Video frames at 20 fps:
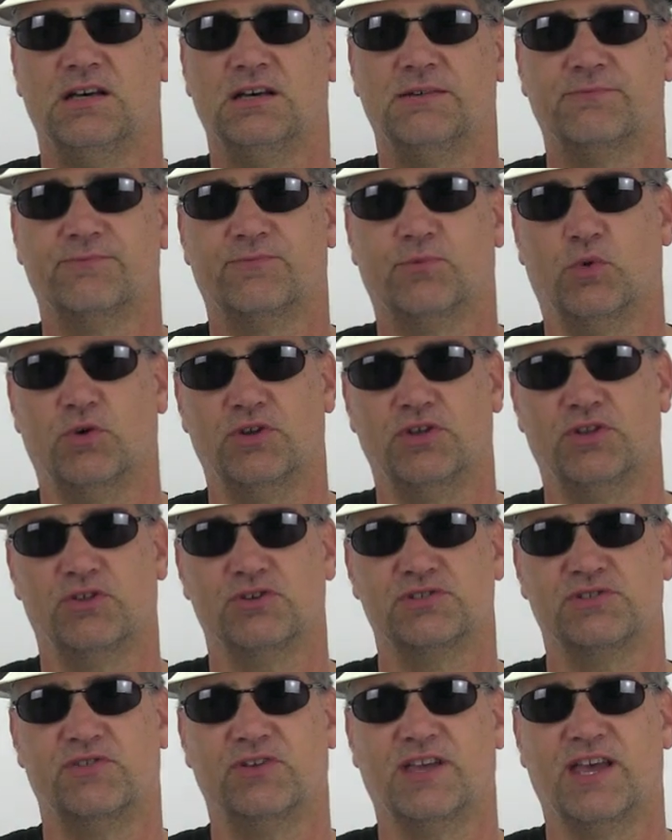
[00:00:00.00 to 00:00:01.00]
for you,
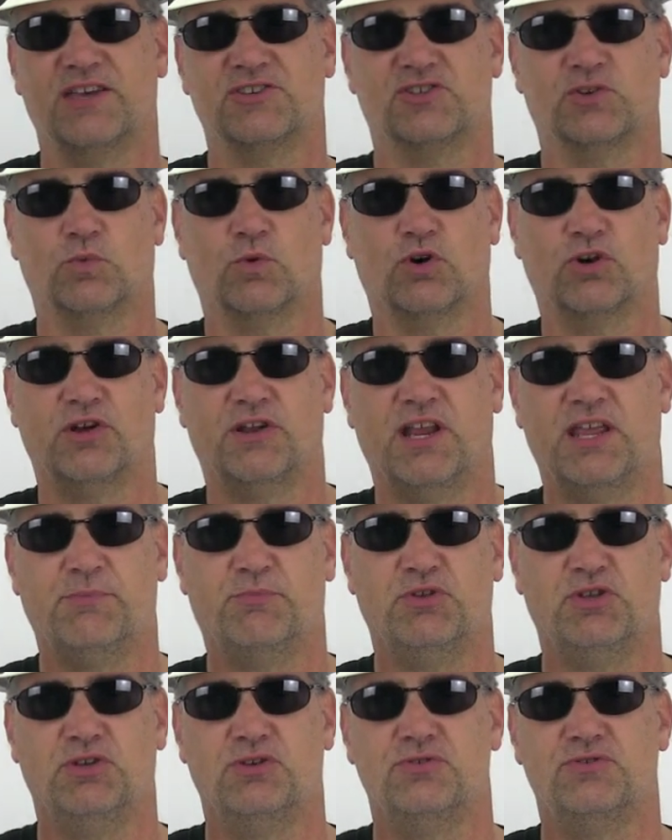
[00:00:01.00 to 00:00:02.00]
those of you guys who work on
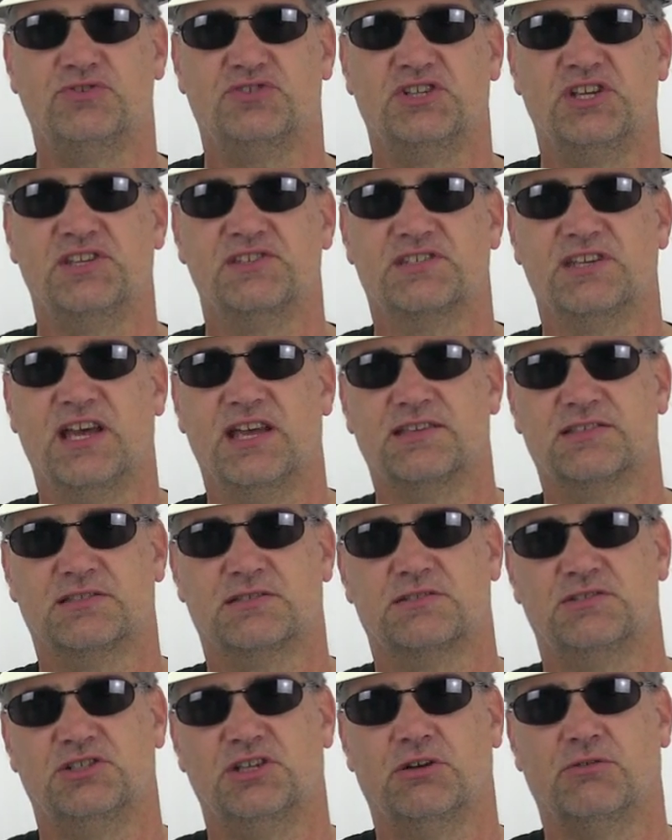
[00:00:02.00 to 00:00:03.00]
APUs,
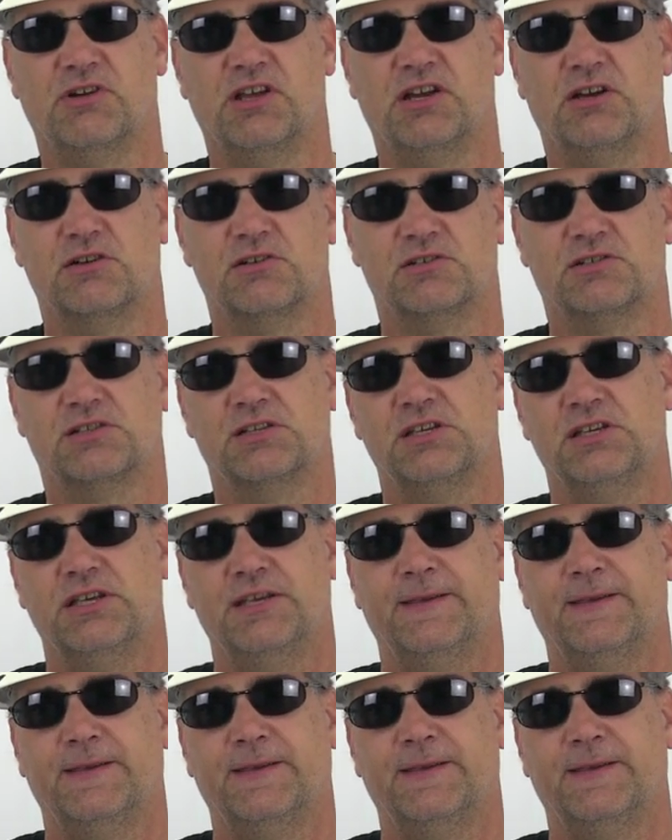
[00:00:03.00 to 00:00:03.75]
gensets, generators,